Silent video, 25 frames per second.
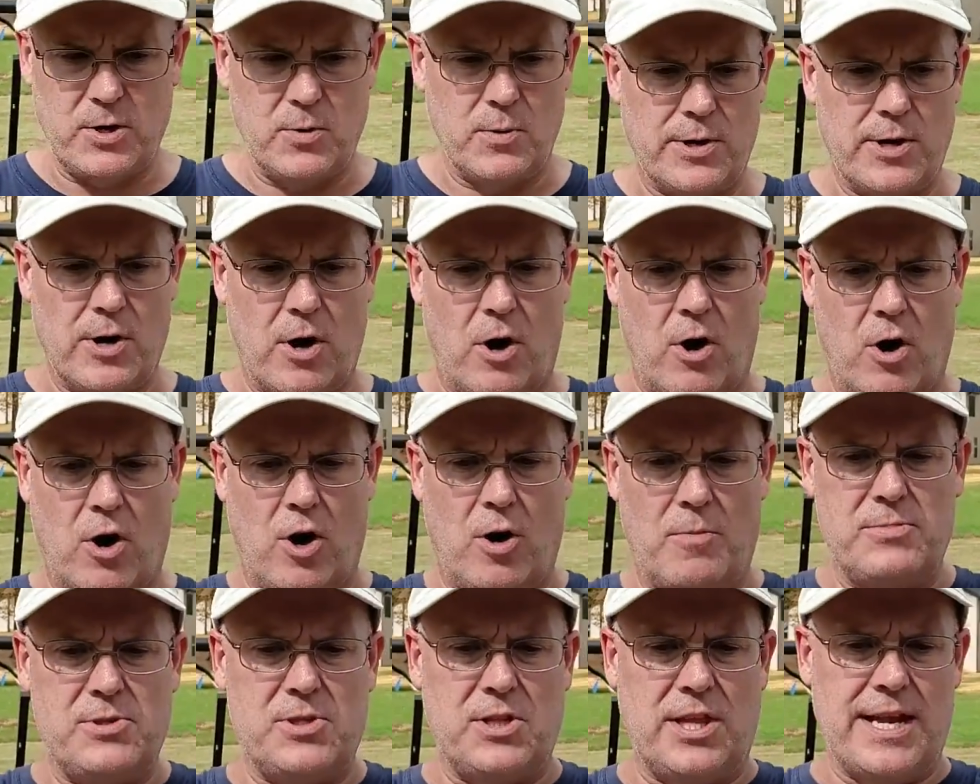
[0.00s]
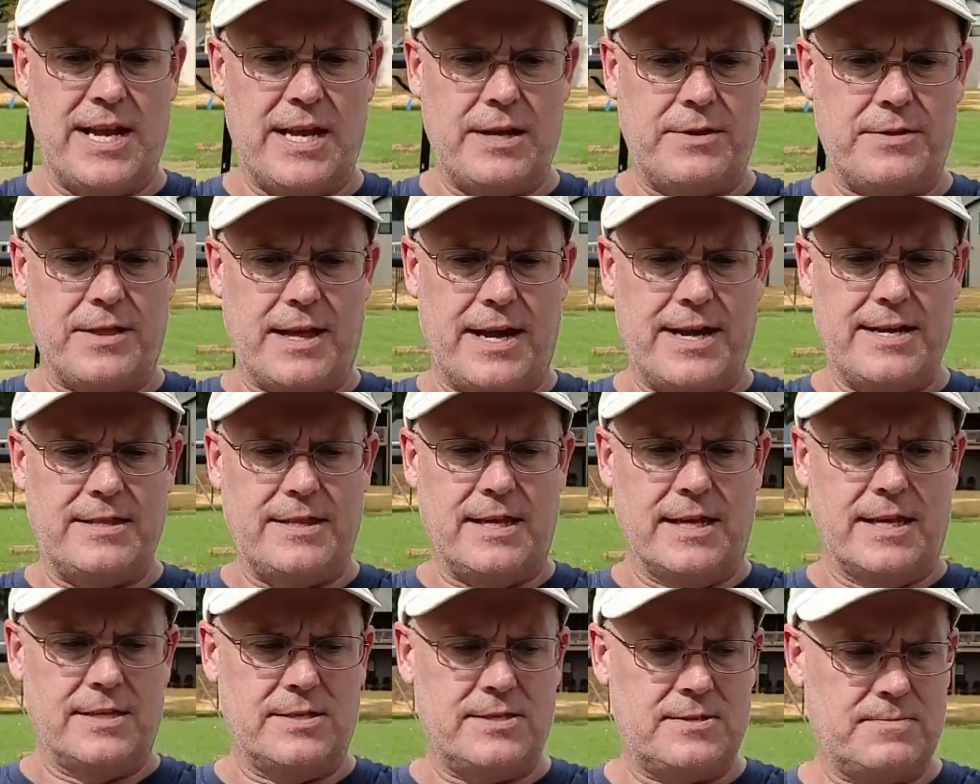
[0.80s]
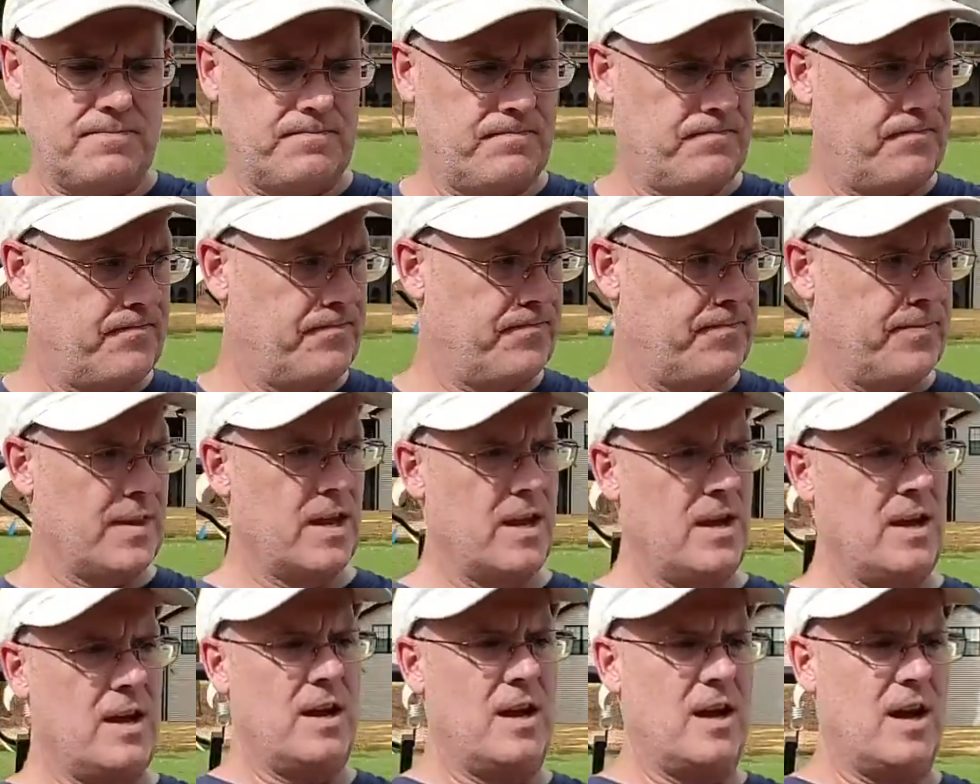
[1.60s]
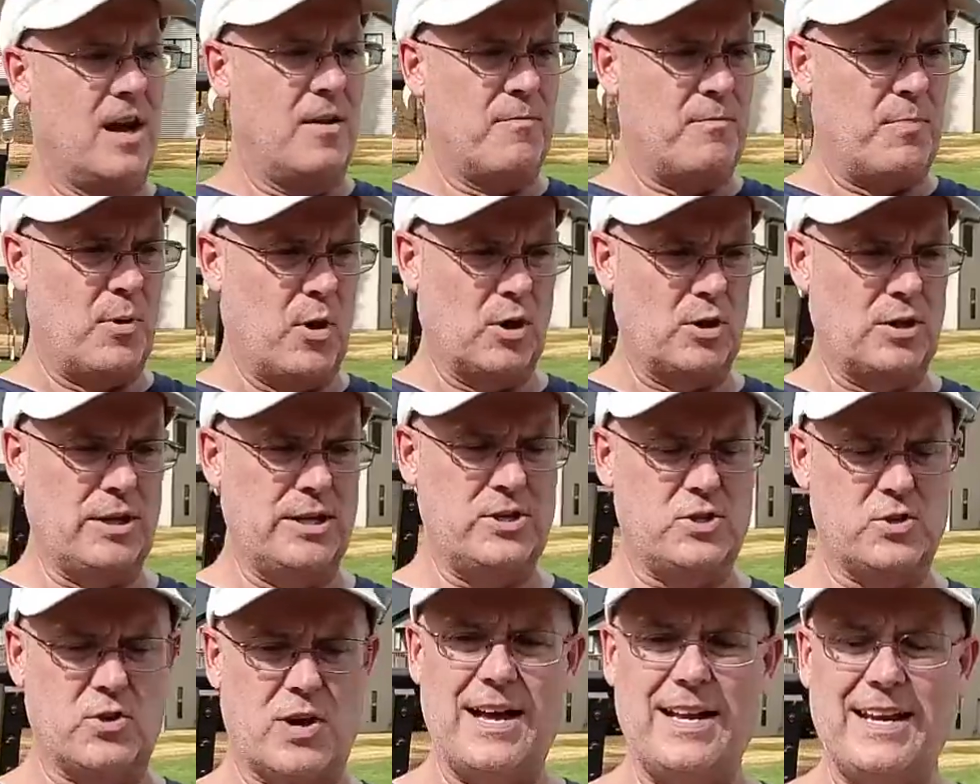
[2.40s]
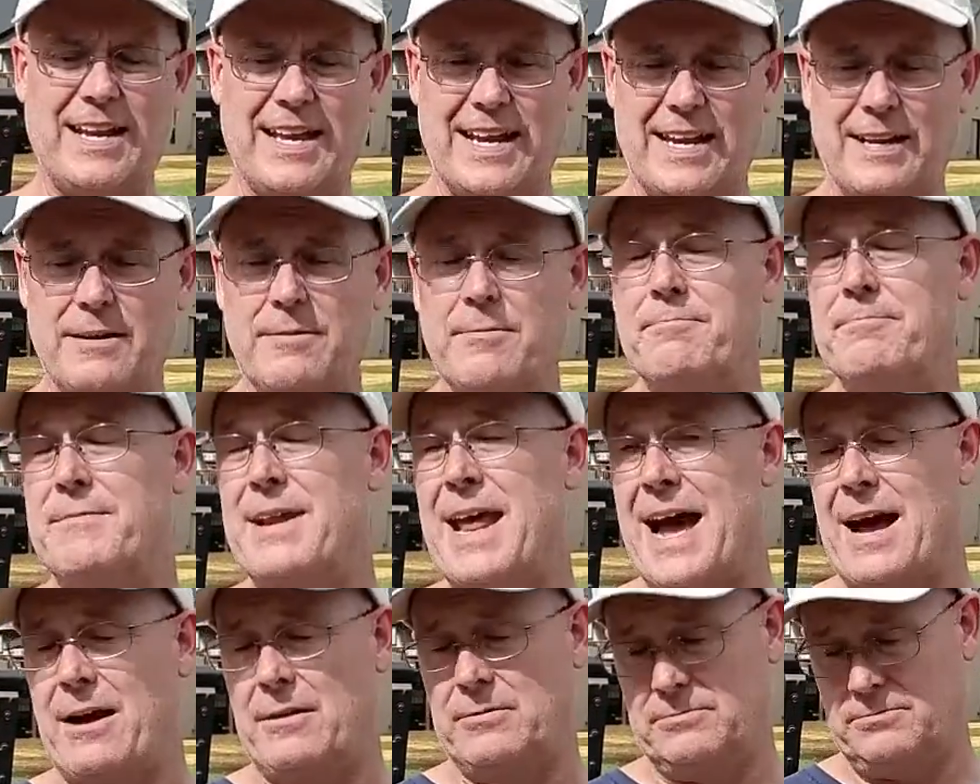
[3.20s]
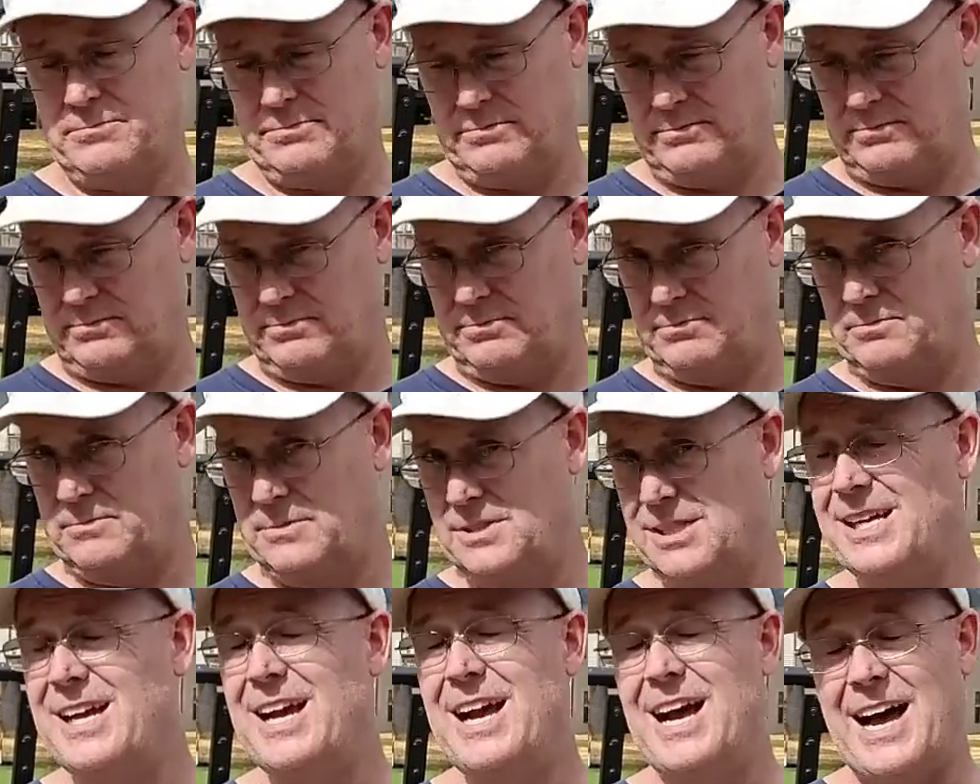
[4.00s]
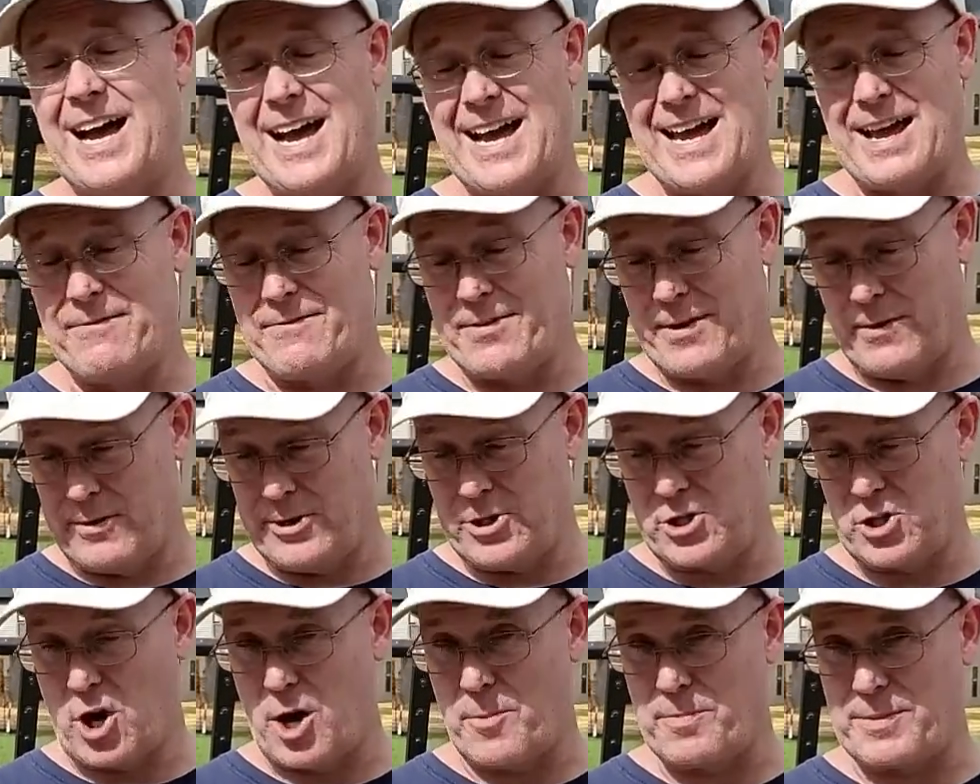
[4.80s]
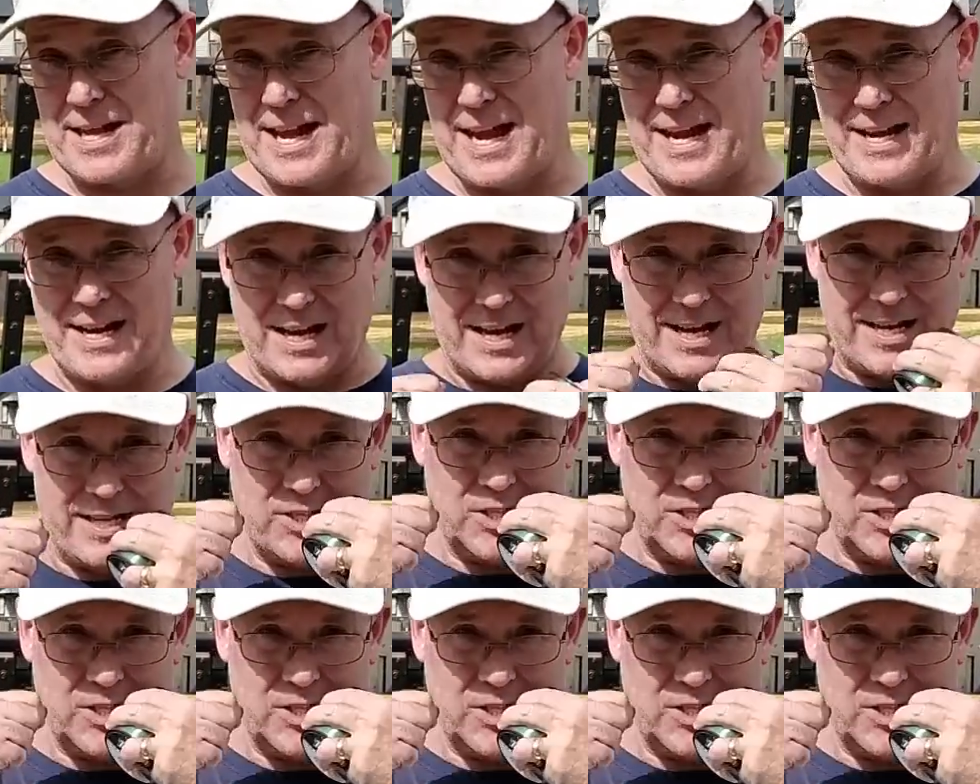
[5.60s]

arm's length like this of Berkley tri-lane. Now, I have very sharp canines.